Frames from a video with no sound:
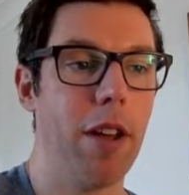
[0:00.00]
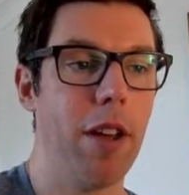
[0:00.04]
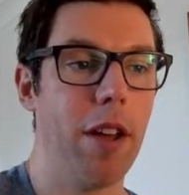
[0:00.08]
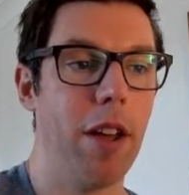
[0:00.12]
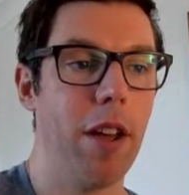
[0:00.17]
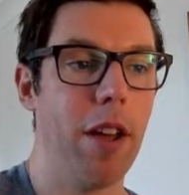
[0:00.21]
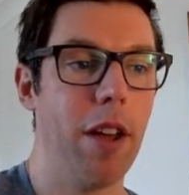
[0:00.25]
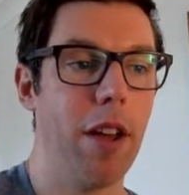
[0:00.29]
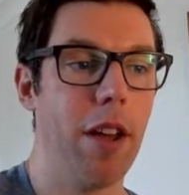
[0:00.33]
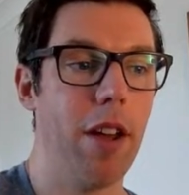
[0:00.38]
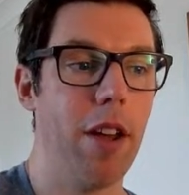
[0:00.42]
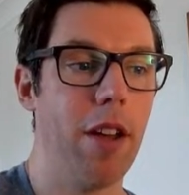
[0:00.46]

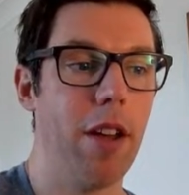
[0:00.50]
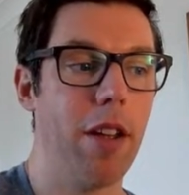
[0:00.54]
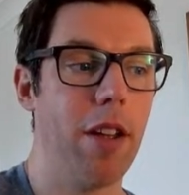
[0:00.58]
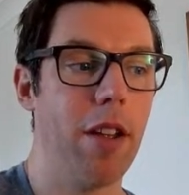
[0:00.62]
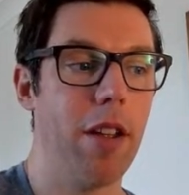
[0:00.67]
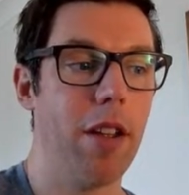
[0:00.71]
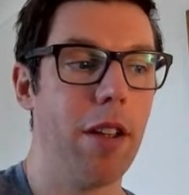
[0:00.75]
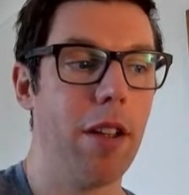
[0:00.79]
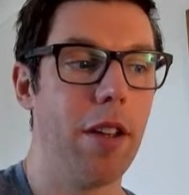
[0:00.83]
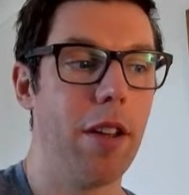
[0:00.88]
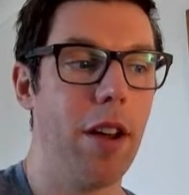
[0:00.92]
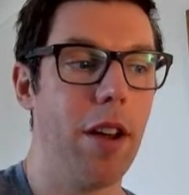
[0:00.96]
And
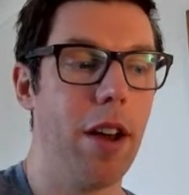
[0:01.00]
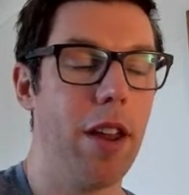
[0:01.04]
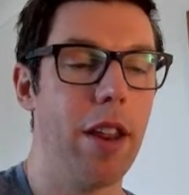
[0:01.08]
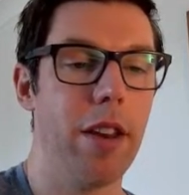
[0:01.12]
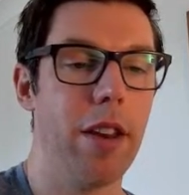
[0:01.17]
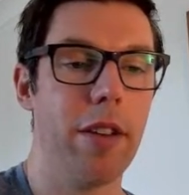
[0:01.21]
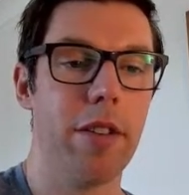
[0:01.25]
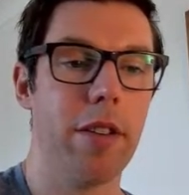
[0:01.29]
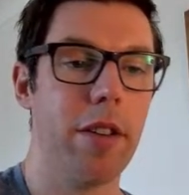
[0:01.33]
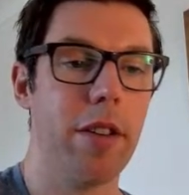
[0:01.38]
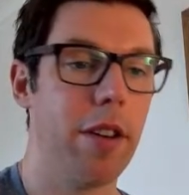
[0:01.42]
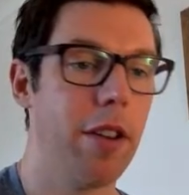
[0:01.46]

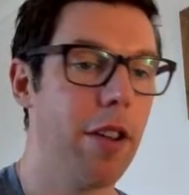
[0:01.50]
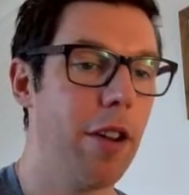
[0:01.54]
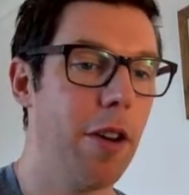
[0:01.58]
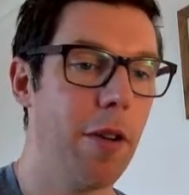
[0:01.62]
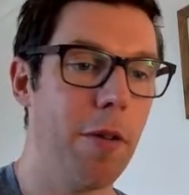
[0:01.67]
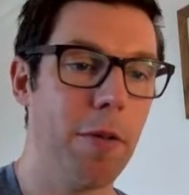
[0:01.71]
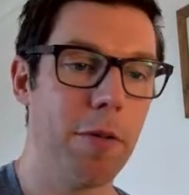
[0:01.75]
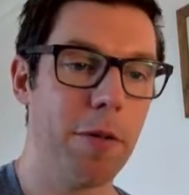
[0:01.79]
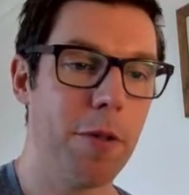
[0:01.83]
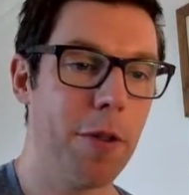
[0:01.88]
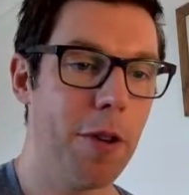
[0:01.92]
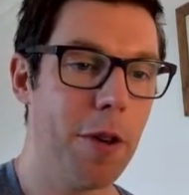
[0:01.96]
it's, it's
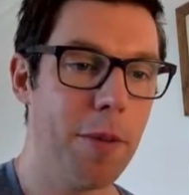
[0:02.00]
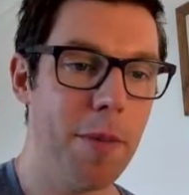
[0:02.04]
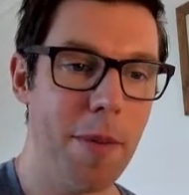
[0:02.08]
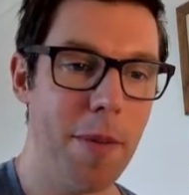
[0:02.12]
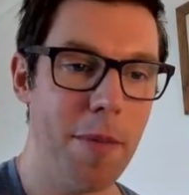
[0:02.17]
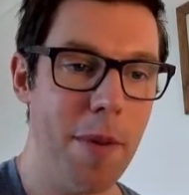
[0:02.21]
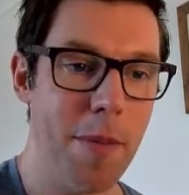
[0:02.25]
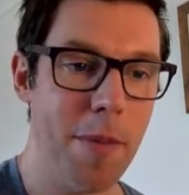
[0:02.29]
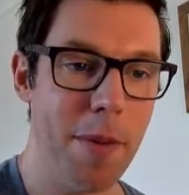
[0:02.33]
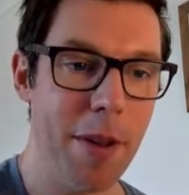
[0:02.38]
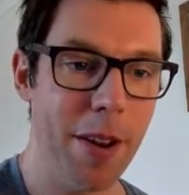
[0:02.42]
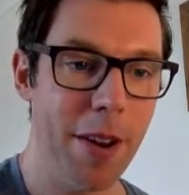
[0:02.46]
not going to make
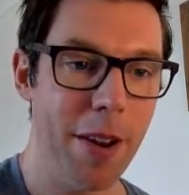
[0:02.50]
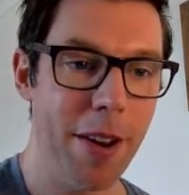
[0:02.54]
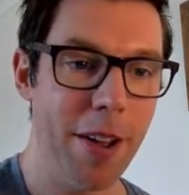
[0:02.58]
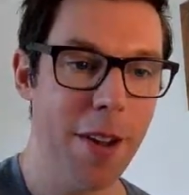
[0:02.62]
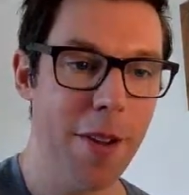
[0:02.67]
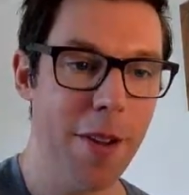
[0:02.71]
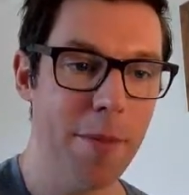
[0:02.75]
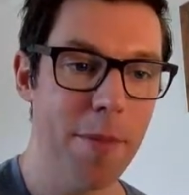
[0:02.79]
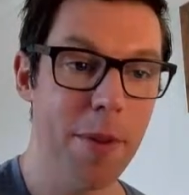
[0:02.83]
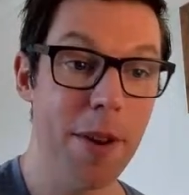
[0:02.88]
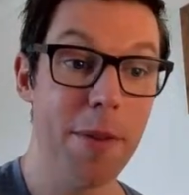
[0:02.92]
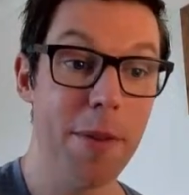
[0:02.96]
me a
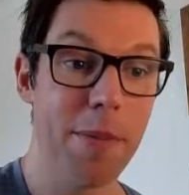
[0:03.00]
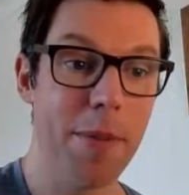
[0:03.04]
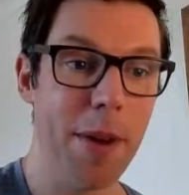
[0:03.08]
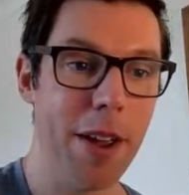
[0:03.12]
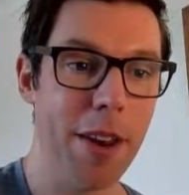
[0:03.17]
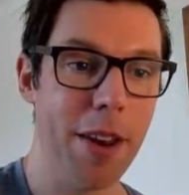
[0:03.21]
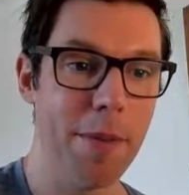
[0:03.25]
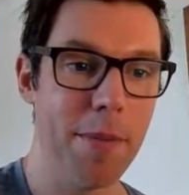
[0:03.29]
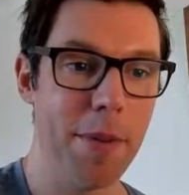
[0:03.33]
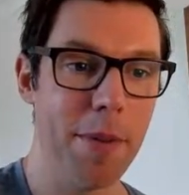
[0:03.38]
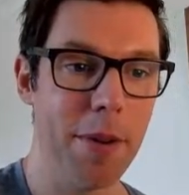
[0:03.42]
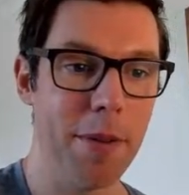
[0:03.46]
millionaire, but it's
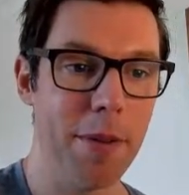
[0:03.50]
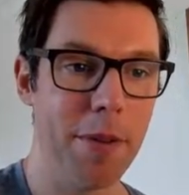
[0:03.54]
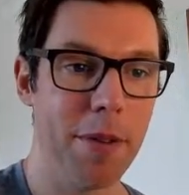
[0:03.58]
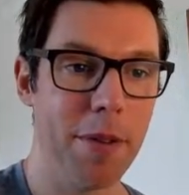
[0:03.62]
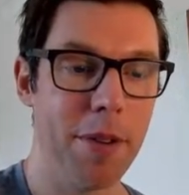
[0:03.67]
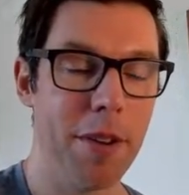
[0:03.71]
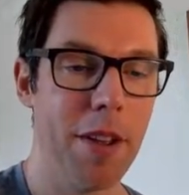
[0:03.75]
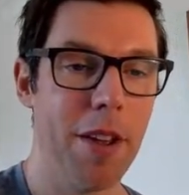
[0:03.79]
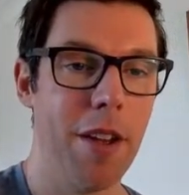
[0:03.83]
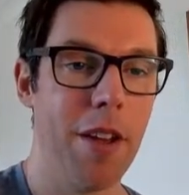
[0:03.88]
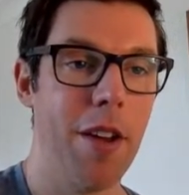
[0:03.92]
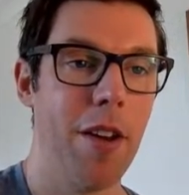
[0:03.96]
paying the
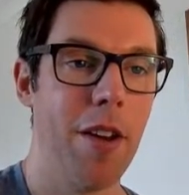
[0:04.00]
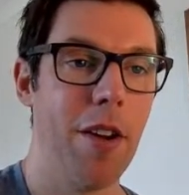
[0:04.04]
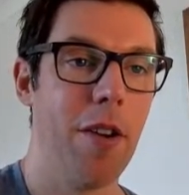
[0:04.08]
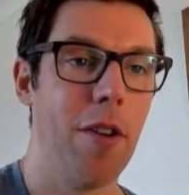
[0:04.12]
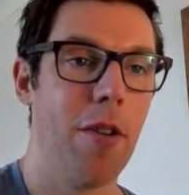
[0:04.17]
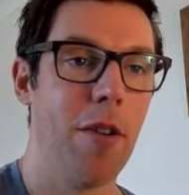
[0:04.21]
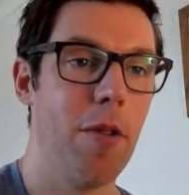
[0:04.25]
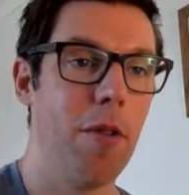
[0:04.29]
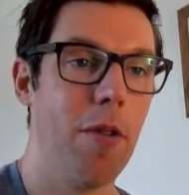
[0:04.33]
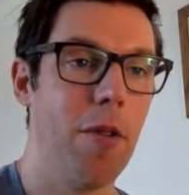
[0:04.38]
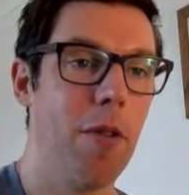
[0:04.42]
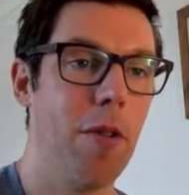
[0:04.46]
bills.
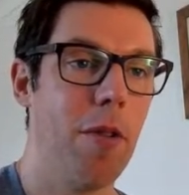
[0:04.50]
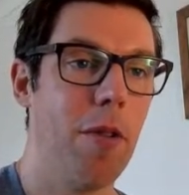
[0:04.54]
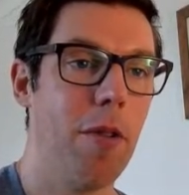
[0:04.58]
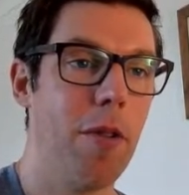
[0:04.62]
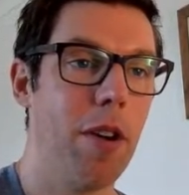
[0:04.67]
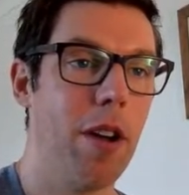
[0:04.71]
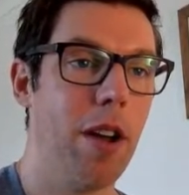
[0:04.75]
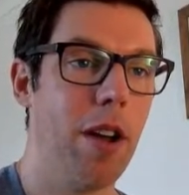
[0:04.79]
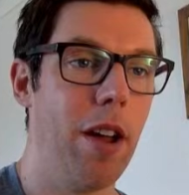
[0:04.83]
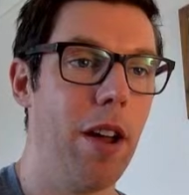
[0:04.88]
Or